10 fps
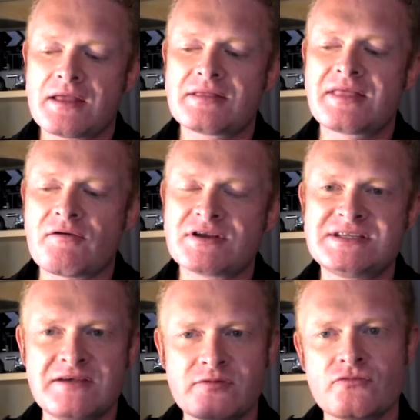There are
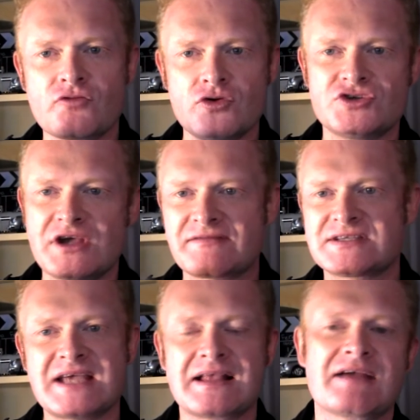different routes you have to take.